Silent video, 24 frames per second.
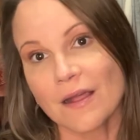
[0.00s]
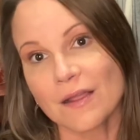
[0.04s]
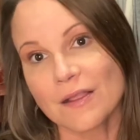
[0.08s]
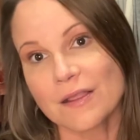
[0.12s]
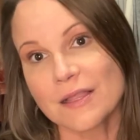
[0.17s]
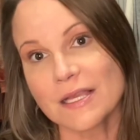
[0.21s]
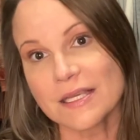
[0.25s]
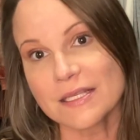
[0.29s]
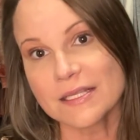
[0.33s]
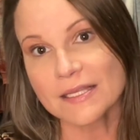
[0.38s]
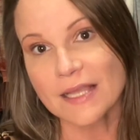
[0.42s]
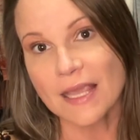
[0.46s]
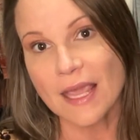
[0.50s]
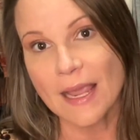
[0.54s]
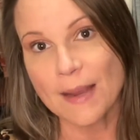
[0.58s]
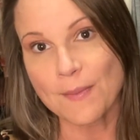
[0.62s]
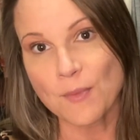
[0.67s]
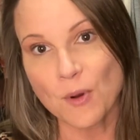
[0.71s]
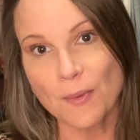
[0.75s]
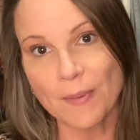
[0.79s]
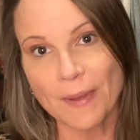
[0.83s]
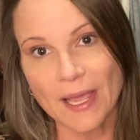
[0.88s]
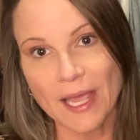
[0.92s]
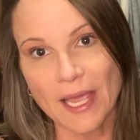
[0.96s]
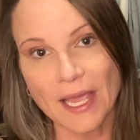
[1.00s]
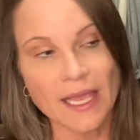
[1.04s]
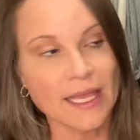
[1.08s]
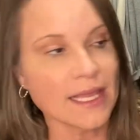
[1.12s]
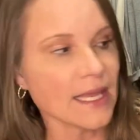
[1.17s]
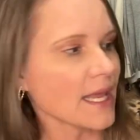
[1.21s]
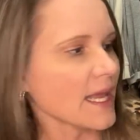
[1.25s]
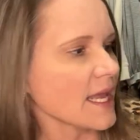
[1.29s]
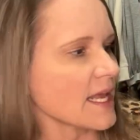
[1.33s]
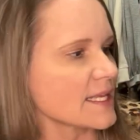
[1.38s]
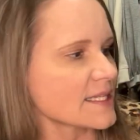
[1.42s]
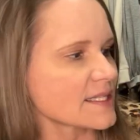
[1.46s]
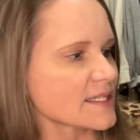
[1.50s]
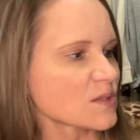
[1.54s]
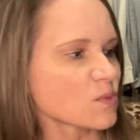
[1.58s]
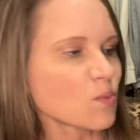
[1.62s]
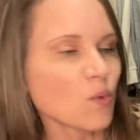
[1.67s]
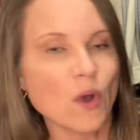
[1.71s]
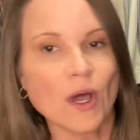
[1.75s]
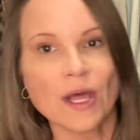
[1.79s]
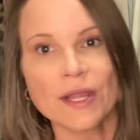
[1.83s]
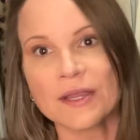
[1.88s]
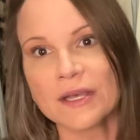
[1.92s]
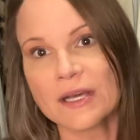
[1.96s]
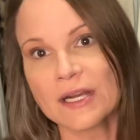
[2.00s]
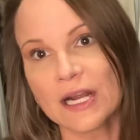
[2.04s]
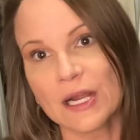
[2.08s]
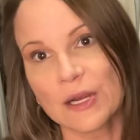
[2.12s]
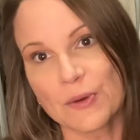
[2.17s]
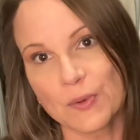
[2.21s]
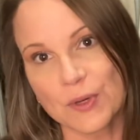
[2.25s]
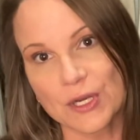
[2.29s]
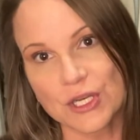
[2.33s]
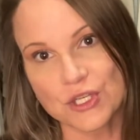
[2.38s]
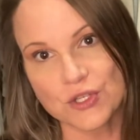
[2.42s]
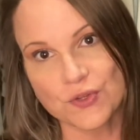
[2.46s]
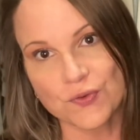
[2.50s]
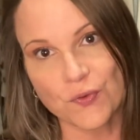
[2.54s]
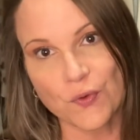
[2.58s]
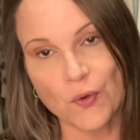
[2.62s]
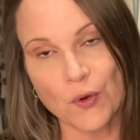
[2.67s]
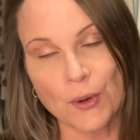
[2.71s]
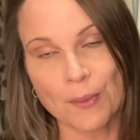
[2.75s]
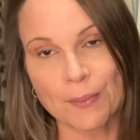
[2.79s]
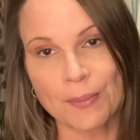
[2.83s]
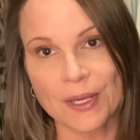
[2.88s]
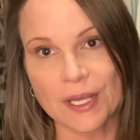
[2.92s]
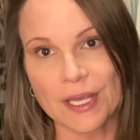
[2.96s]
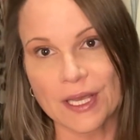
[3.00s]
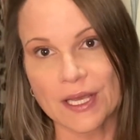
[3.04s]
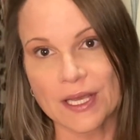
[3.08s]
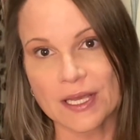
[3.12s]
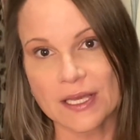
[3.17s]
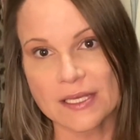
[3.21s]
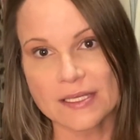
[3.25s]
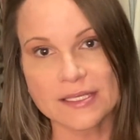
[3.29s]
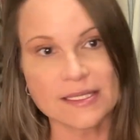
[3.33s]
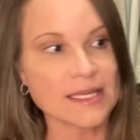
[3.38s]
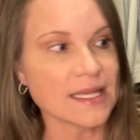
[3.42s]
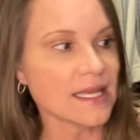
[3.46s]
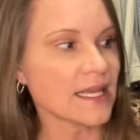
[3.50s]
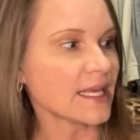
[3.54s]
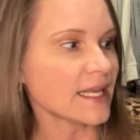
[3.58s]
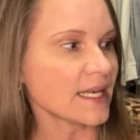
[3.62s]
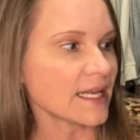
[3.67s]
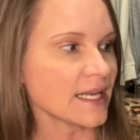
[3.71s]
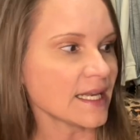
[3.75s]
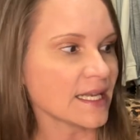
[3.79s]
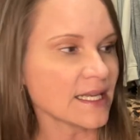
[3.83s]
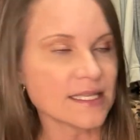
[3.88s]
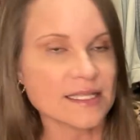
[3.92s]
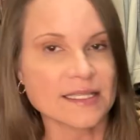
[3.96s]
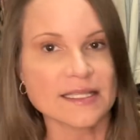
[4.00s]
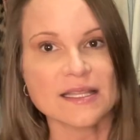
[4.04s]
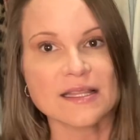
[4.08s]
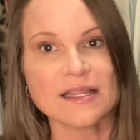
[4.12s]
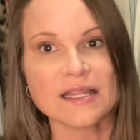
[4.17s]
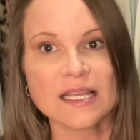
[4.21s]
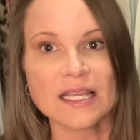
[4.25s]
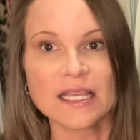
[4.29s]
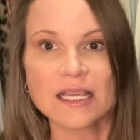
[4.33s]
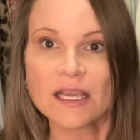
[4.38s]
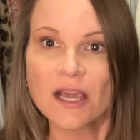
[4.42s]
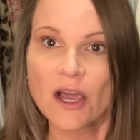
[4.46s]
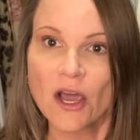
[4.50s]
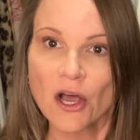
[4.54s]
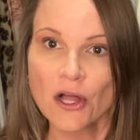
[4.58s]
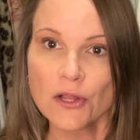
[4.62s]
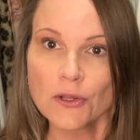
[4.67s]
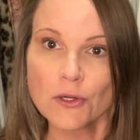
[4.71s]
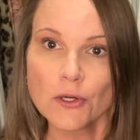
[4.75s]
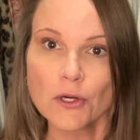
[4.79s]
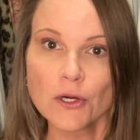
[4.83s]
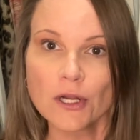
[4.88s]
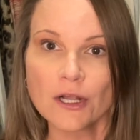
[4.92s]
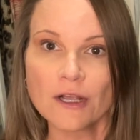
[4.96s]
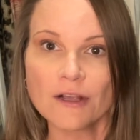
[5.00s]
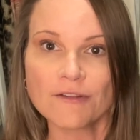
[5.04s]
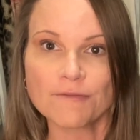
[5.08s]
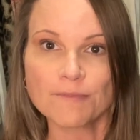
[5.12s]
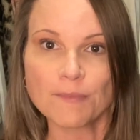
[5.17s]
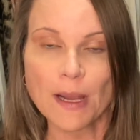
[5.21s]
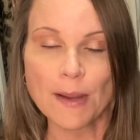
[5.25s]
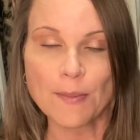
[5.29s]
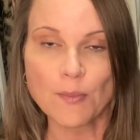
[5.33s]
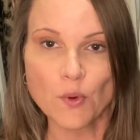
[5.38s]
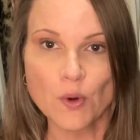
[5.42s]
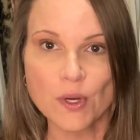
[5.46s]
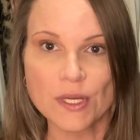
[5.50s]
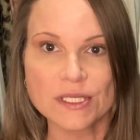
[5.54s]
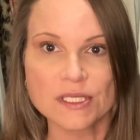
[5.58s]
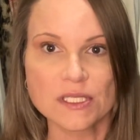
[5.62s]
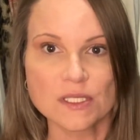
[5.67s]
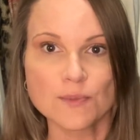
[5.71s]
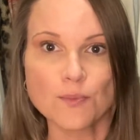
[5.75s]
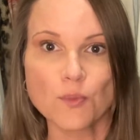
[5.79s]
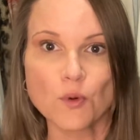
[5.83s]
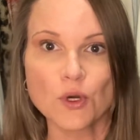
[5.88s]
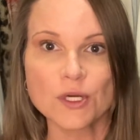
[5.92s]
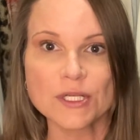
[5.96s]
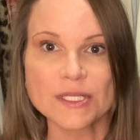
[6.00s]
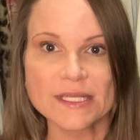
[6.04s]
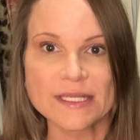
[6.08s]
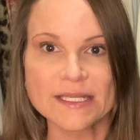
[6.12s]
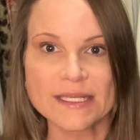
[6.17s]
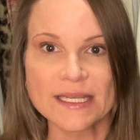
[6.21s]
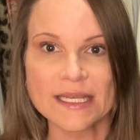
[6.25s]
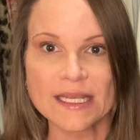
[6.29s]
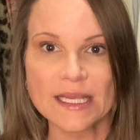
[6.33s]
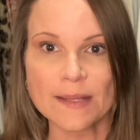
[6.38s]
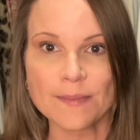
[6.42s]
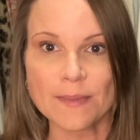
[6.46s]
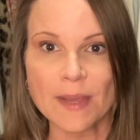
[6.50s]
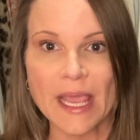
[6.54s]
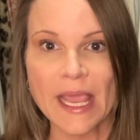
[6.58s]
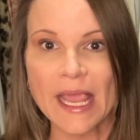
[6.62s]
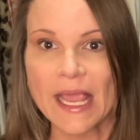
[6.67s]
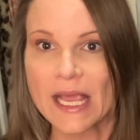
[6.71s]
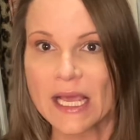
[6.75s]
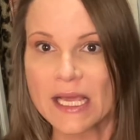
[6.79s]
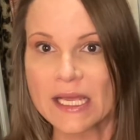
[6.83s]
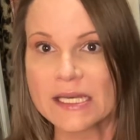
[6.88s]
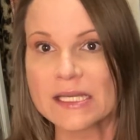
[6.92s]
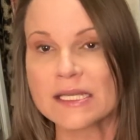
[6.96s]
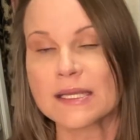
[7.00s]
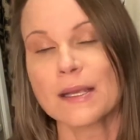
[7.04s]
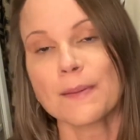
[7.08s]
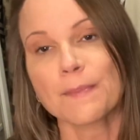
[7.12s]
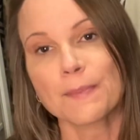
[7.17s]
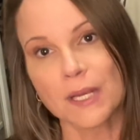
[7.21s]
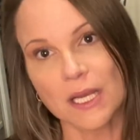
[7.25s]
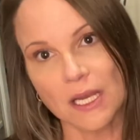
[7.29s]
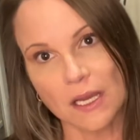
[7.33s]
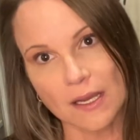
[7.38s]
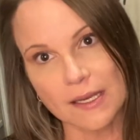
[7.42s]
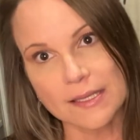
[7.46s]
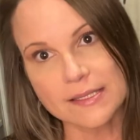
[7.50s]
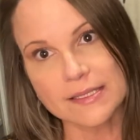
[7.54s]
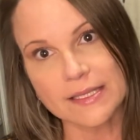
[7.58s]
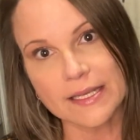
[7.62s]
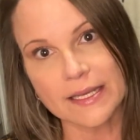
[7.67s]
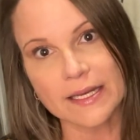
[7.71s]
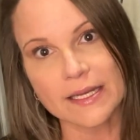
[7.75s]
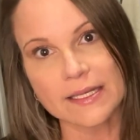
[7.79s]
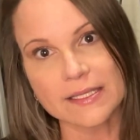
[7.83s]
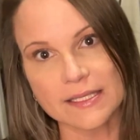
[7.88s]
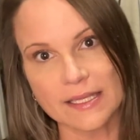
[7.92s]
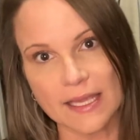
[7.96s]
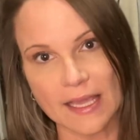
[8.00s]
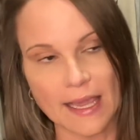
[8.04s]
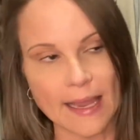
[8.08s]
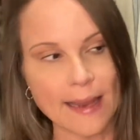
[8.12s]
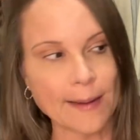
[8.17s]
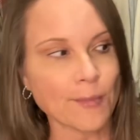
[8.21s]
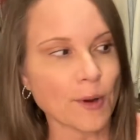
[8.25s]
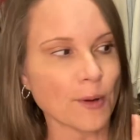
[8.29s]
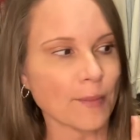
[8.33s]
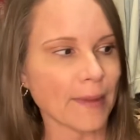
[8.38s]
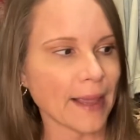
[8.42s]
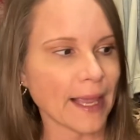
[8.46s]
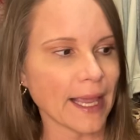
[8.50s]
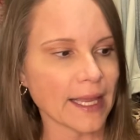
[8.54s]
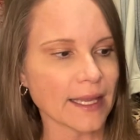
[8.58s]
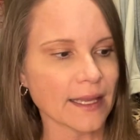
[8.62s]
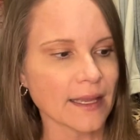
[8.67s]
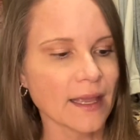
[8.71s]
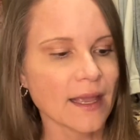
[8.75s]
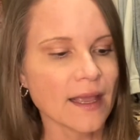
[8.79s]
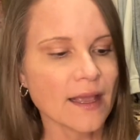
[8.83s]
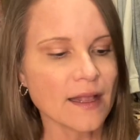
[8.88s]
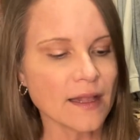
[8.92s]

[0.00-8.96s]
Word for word: this camera bag, it's one that I reach for because it is the color of my boys' sports team and because it is a camera bag.